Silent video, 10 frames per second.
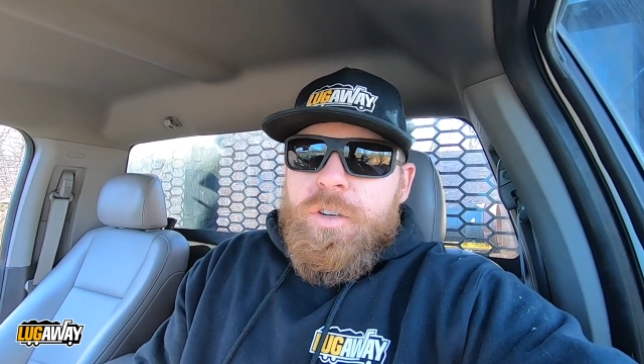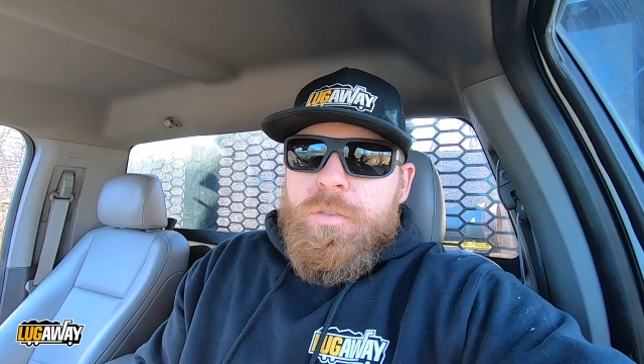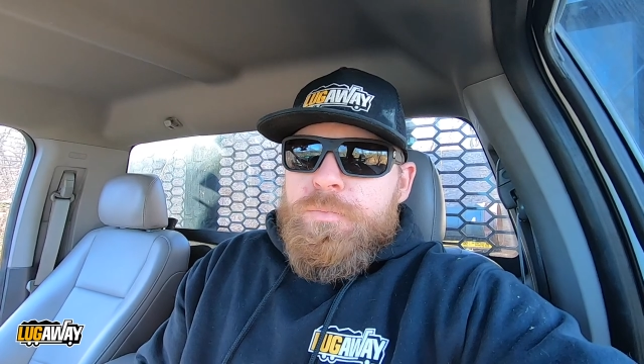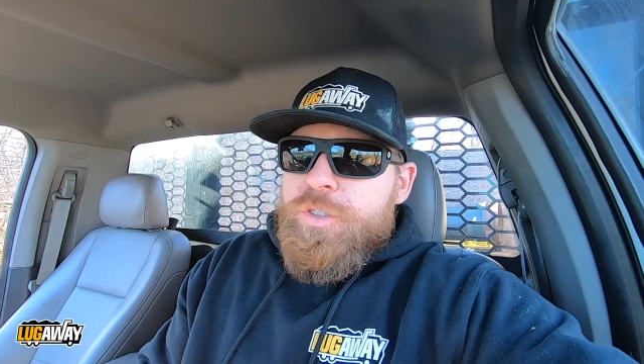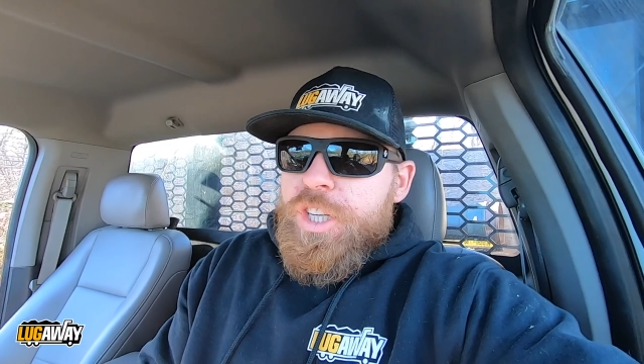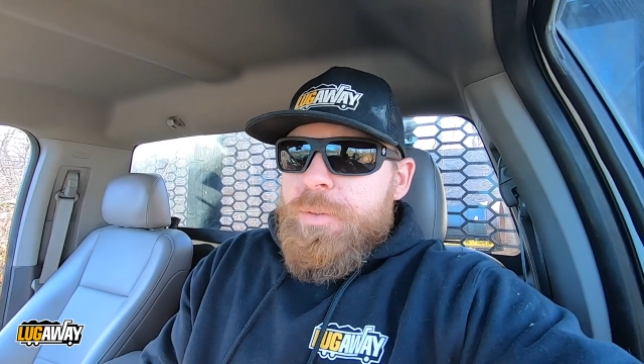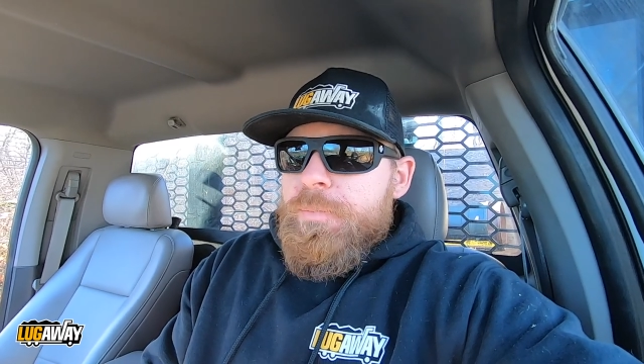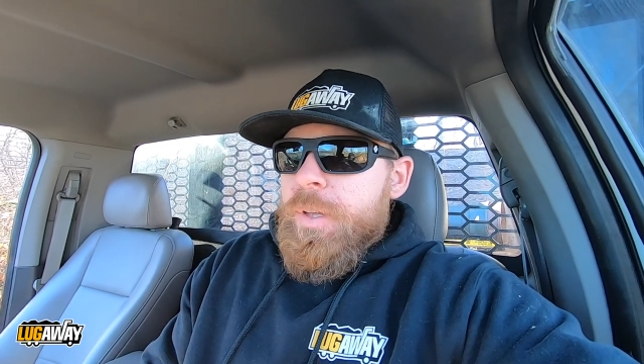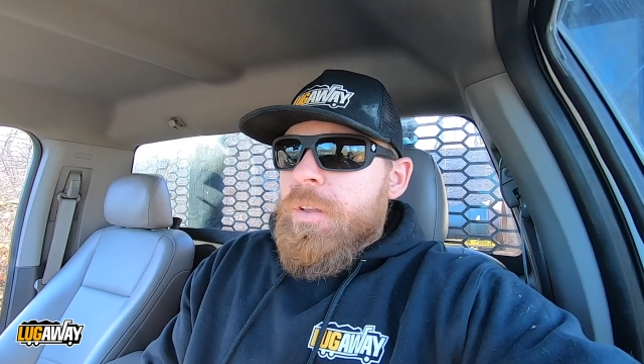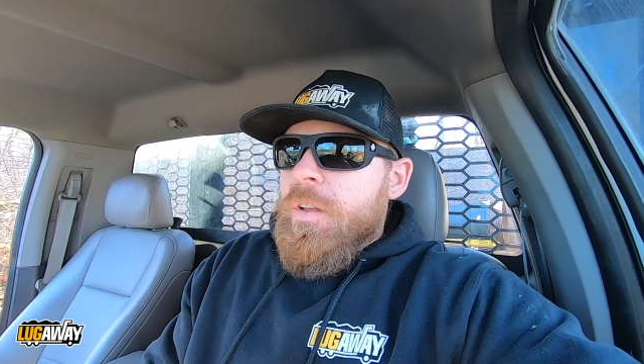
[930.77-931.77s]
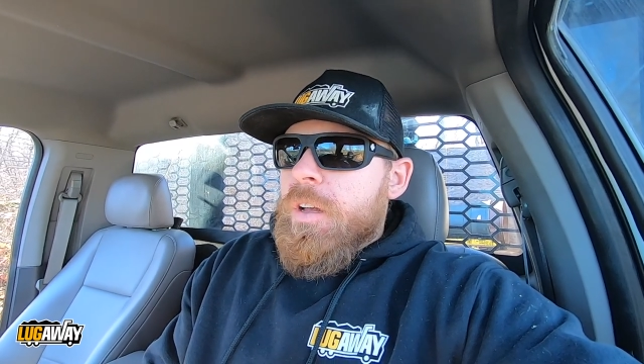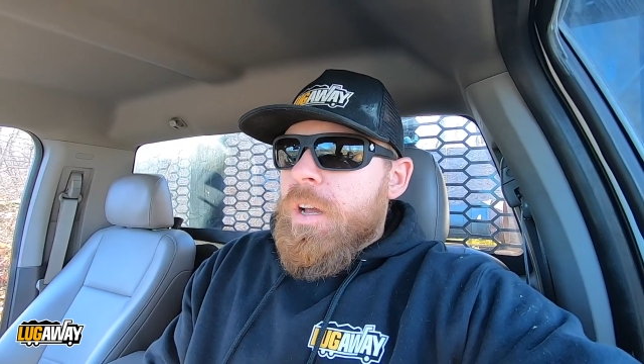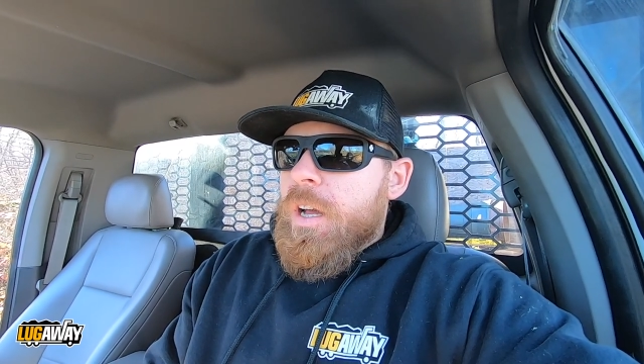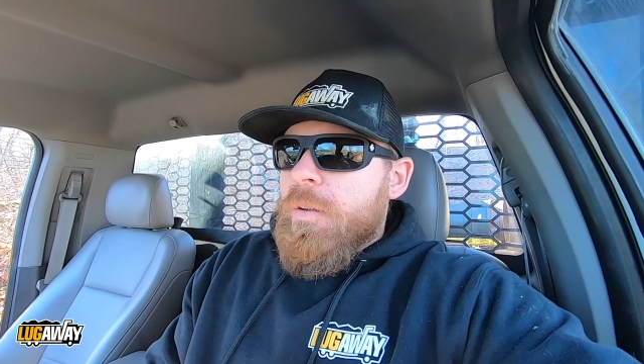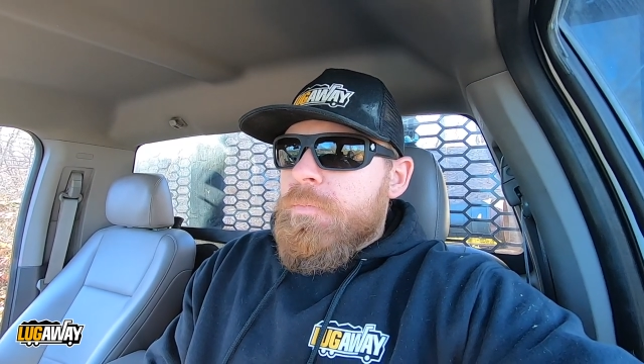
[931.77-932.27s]
so cheap,
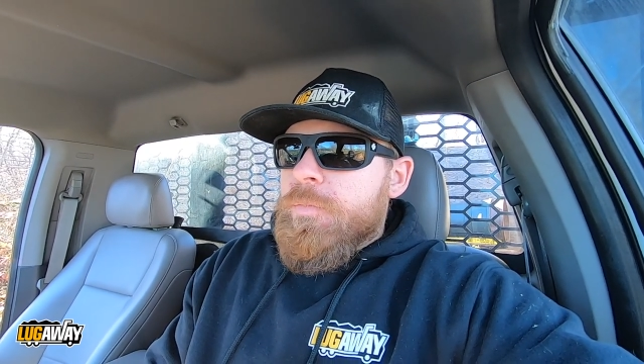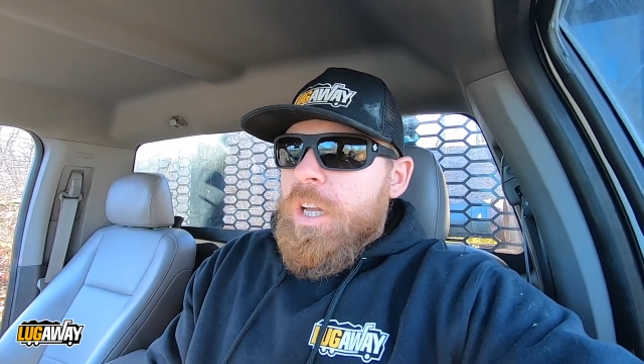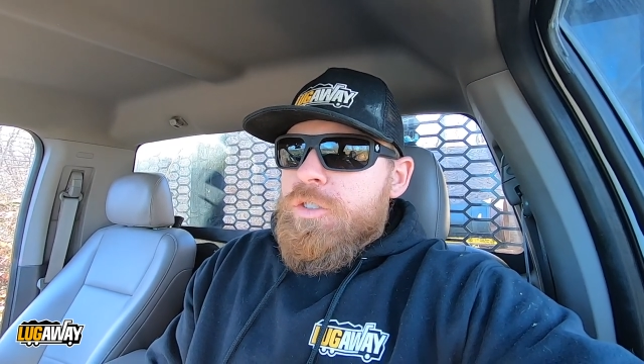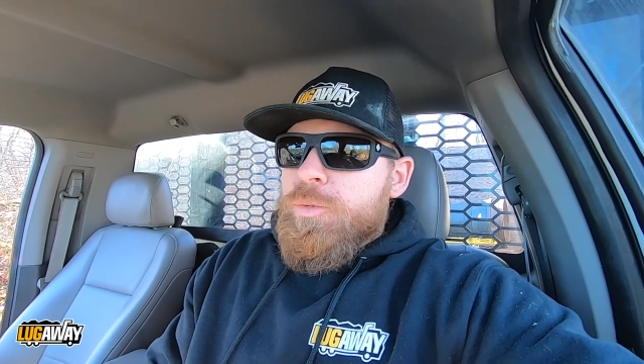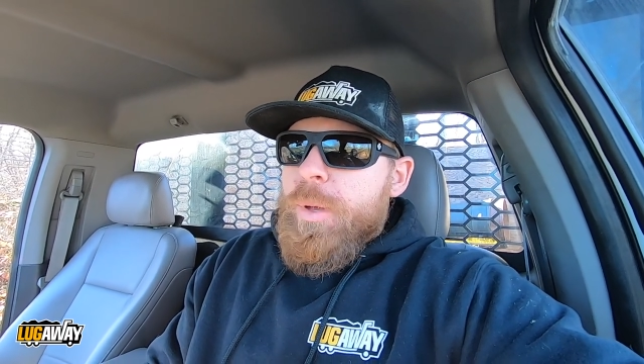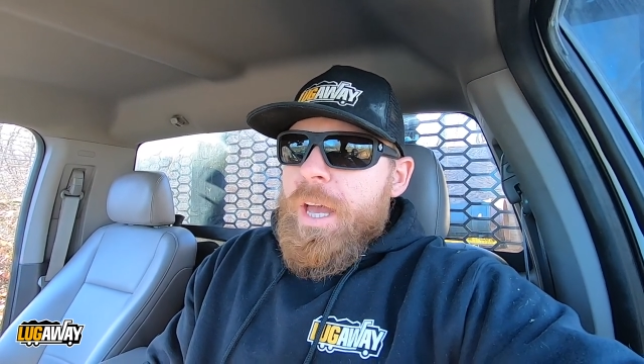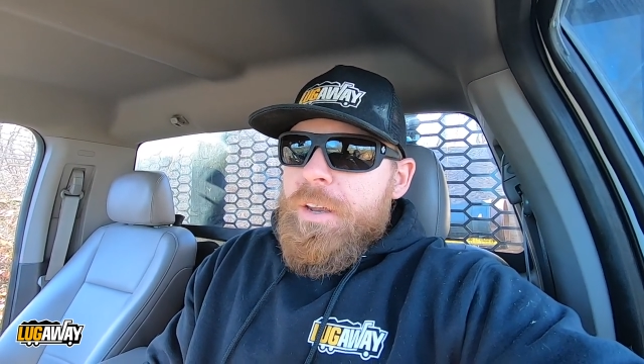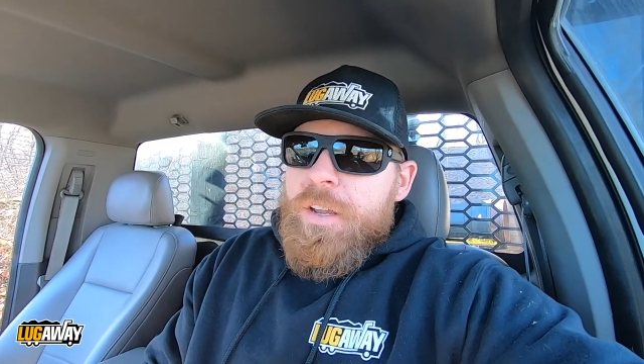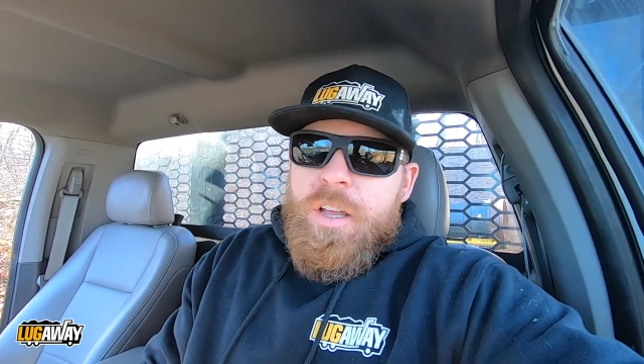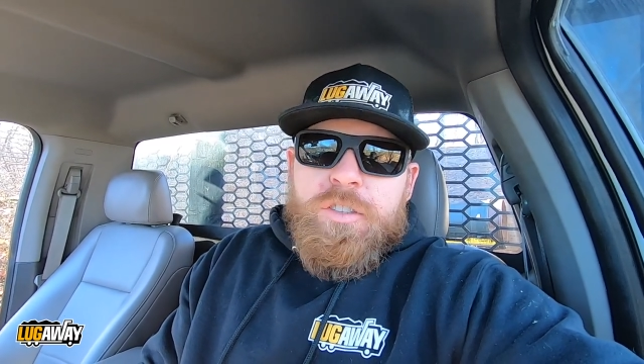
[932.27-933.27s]
um, not too bad.